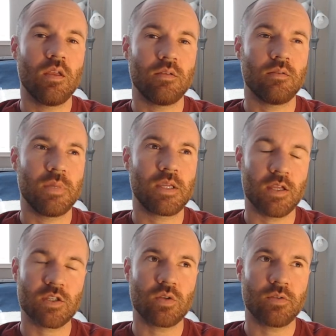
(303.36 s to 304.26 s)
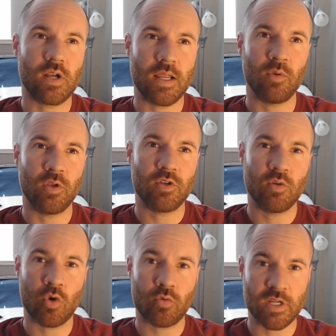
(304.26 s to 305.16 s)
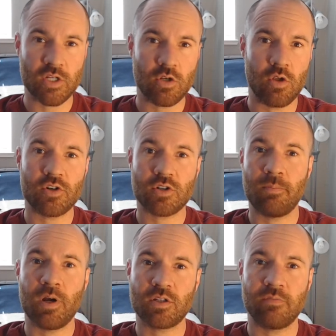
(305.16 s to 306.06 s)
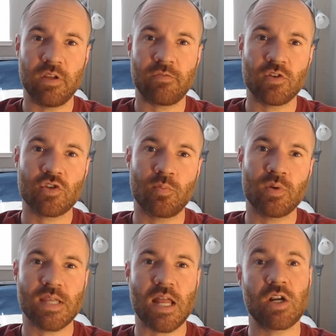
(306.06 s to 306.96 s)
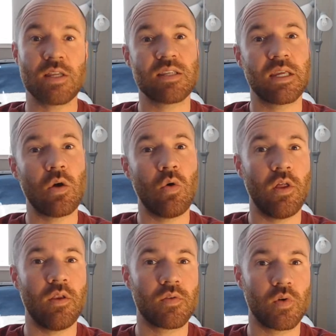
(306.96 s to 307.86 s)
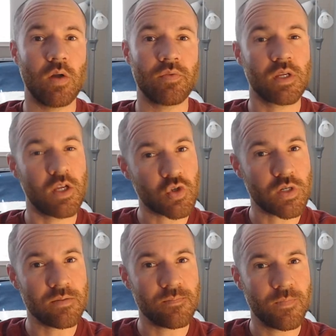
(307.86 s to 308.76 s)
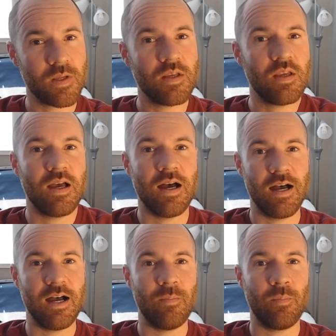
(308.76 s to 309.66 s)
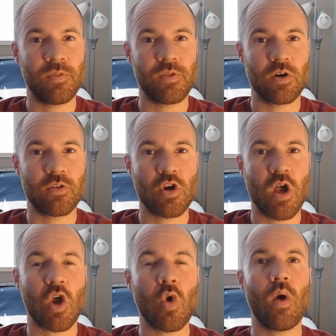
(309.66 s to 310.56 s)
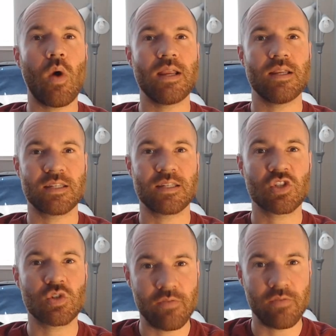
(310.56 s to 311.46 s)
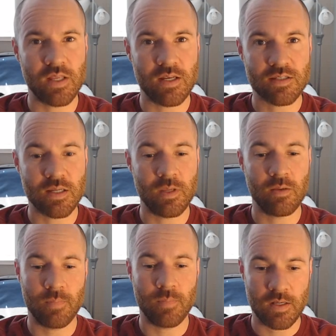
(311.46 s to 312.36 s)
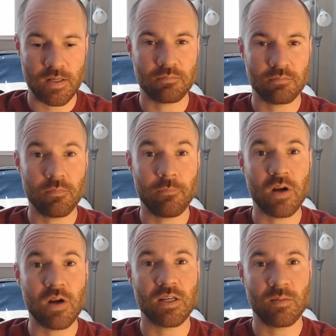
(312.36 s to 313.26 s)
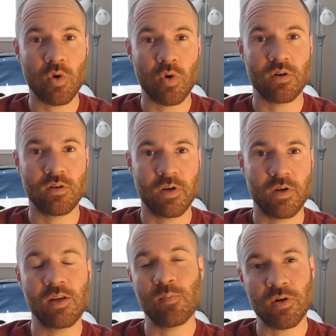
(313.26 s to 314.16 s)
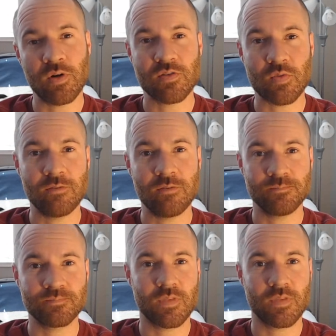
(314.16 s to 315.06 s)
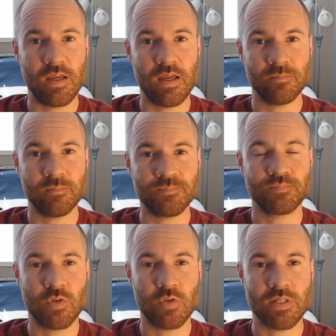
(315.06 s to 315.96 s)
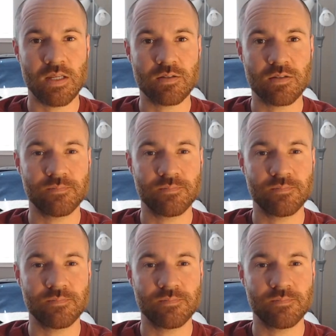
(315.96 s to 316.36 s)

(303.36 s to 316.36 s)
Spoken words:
because they're able to do more regional, there's a bunch of different Super Saturdays that go on throughout the country. But they're not quite as extravagant as Summit, but very important as well to attend.